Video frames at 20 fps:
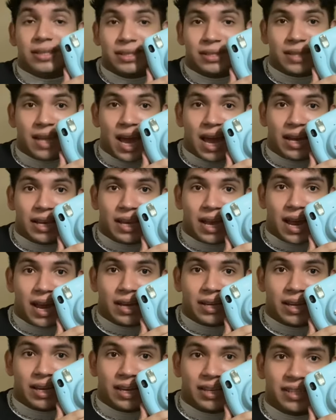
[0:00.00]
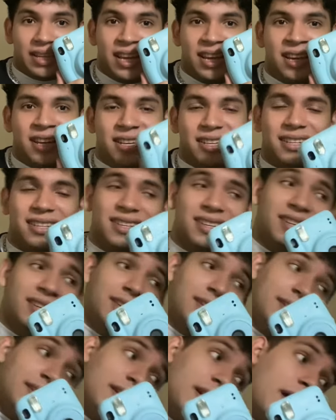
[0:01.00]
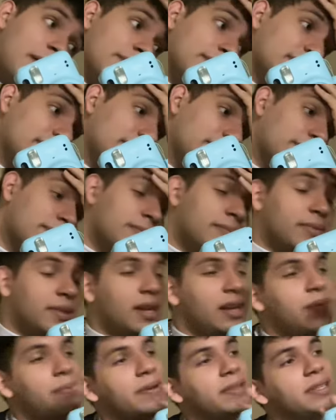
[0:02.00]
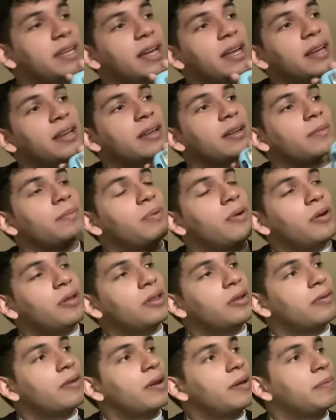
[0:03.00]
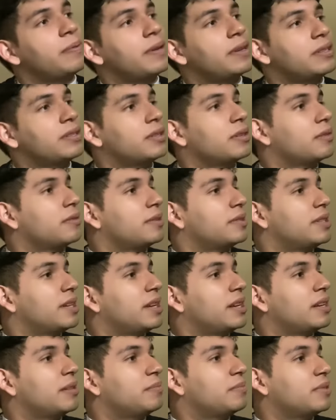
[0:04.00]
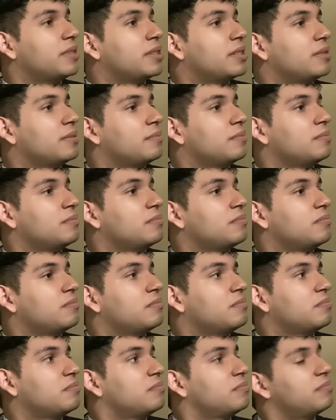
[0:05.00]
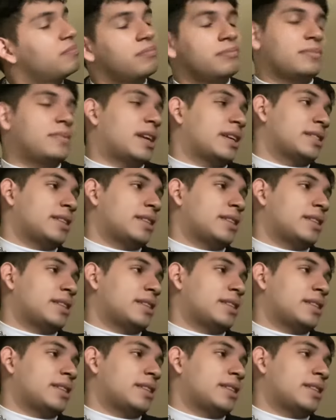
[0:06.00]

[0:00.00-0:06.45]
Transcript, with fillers: sad that I didn't. I was thinking about taking a Polaroid picture of Jayden, but next